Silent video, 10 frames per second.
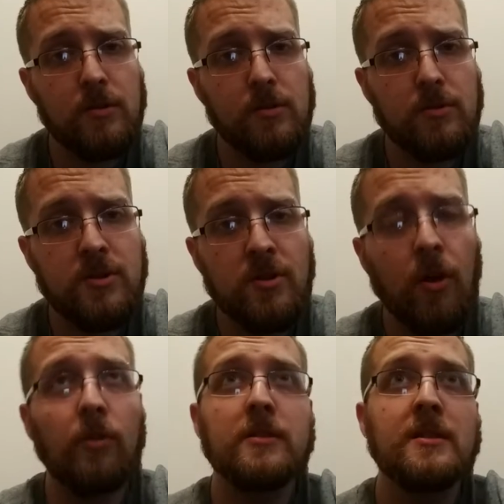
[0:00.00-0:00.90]

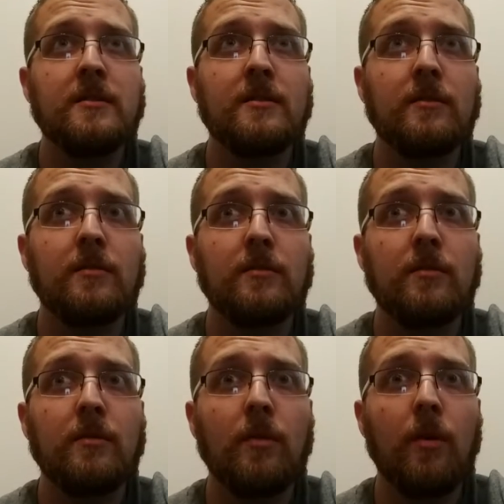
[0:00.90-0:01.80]
salt
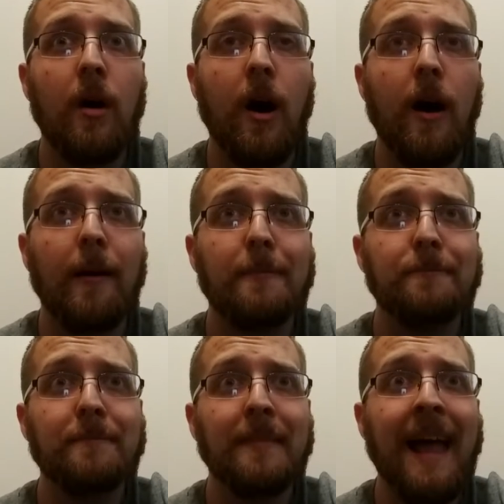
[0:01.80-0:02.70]

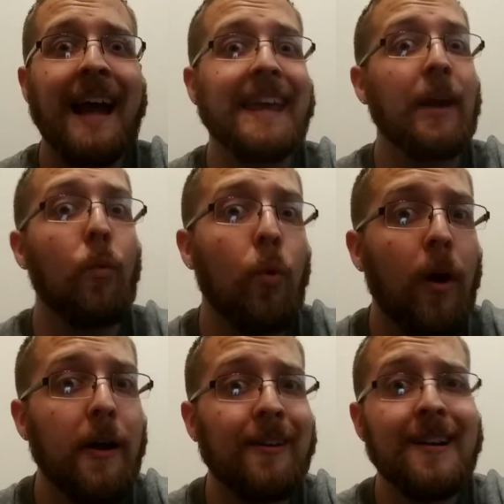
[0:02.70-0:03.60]
lacking
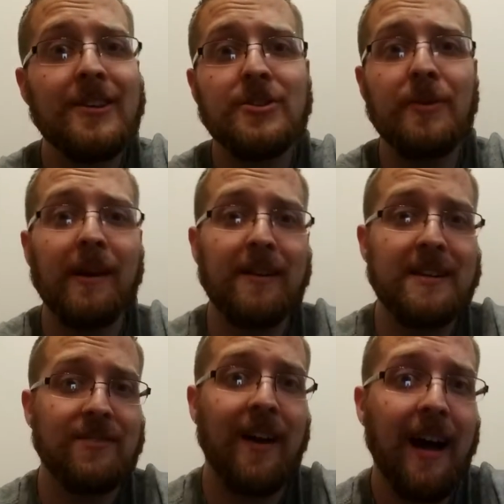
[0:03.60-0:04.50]
water to
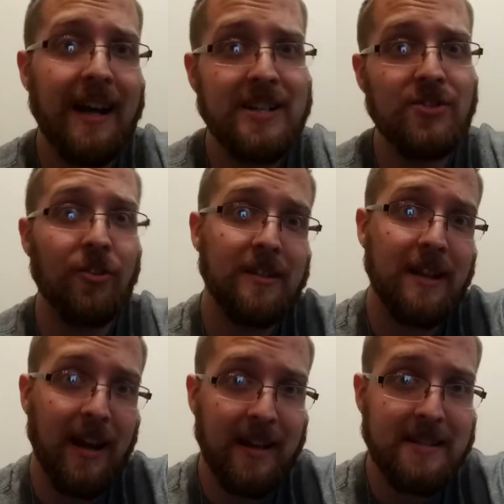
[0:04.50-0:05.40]
areas of high salt
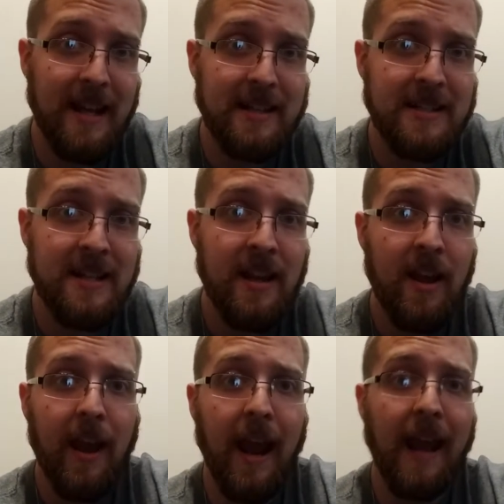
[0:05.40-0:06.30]
content.
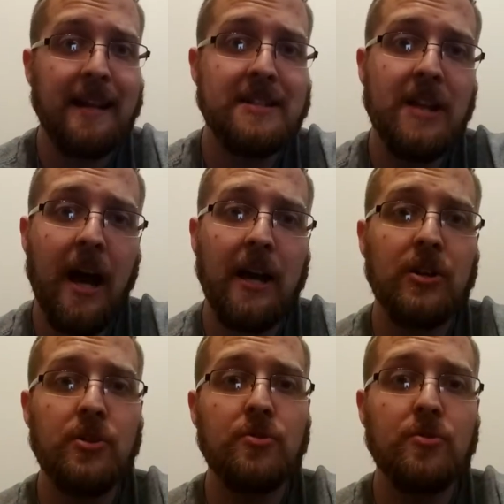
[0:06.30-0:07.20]
And it's not,
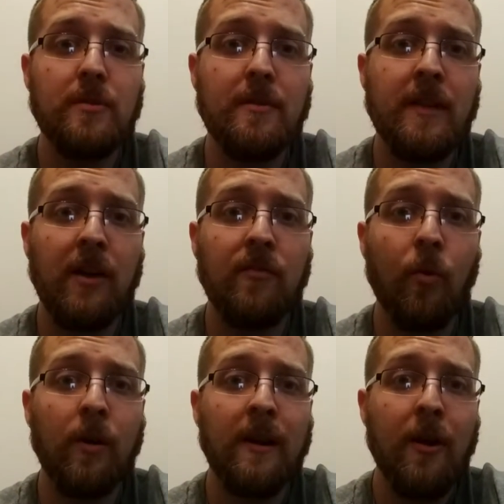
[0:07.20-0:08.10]

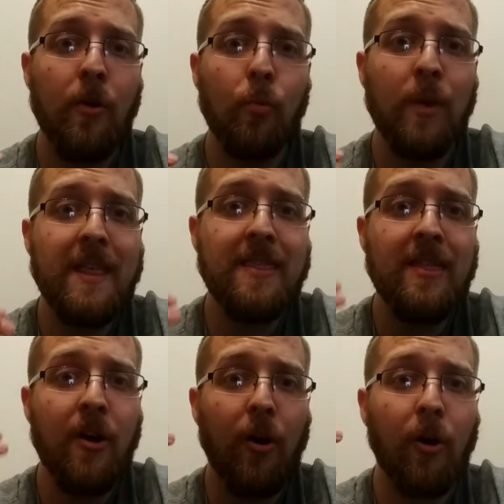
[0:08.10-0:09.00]
therefore, with
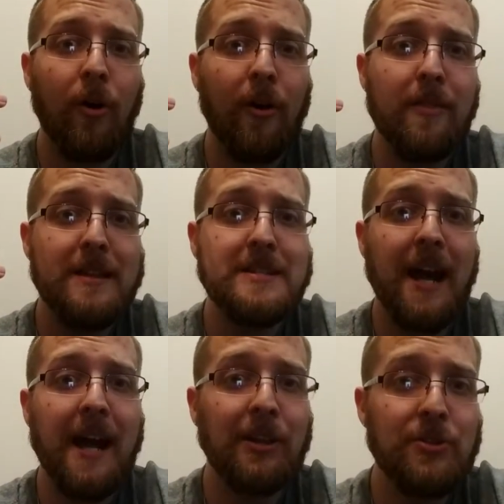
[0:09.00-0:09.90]
all this
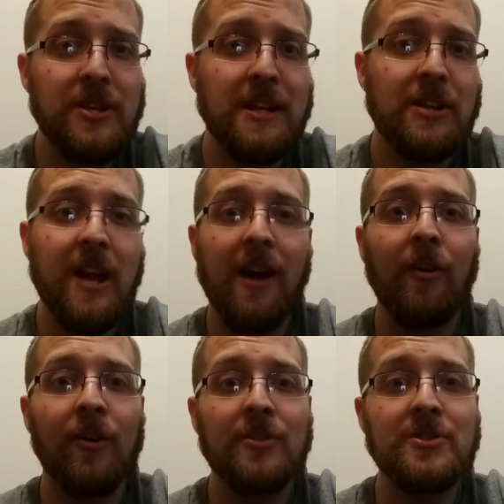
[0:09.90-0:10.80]
dilution, you're not
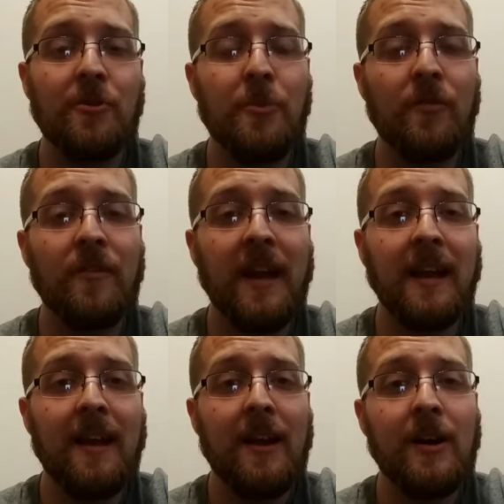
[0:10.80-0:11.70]
also moving
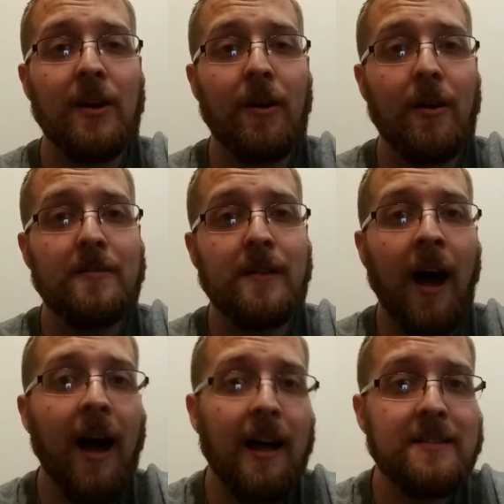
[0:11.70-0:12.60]

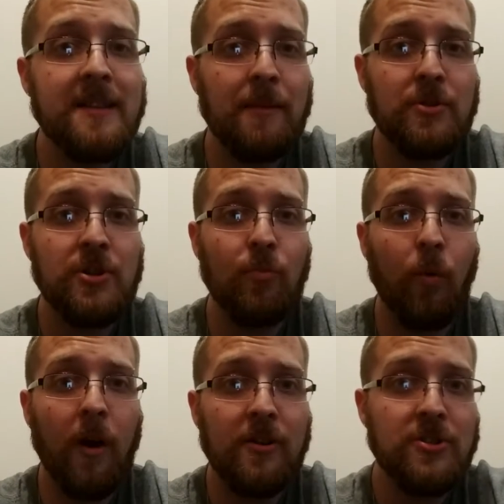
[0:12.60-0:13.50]
hot temperatured
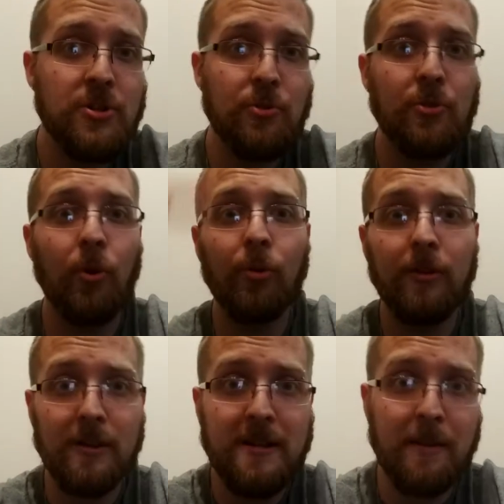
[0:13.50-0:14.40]
waters to
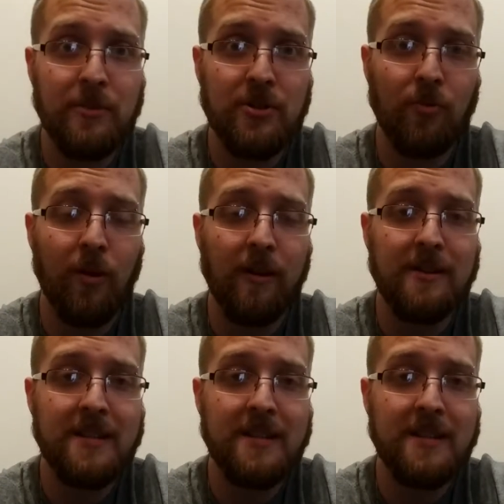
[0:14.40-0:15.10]
colder temperature waters